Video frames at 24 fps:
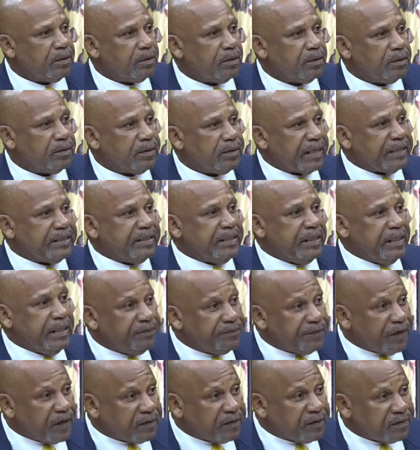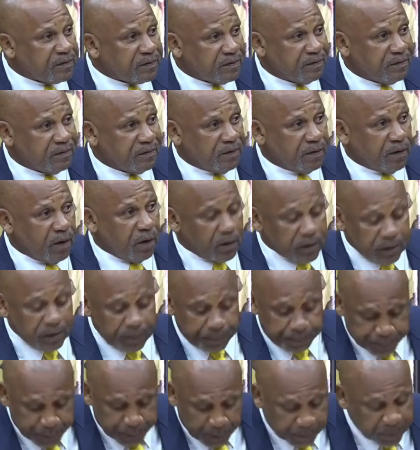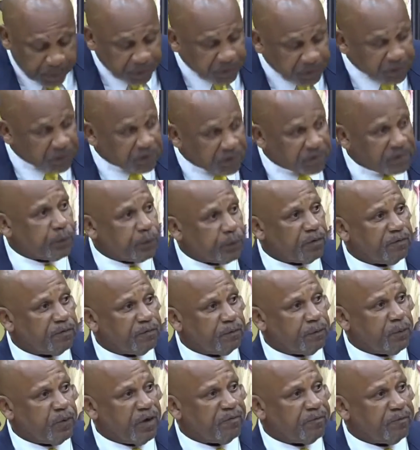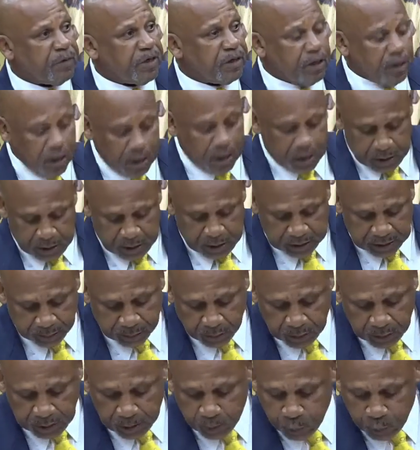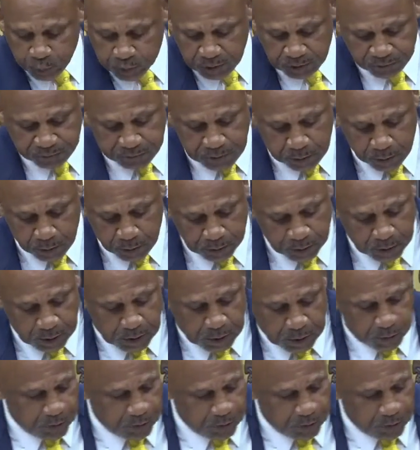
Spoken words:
that delivers on the promises that we have made, and I'm looking forward to the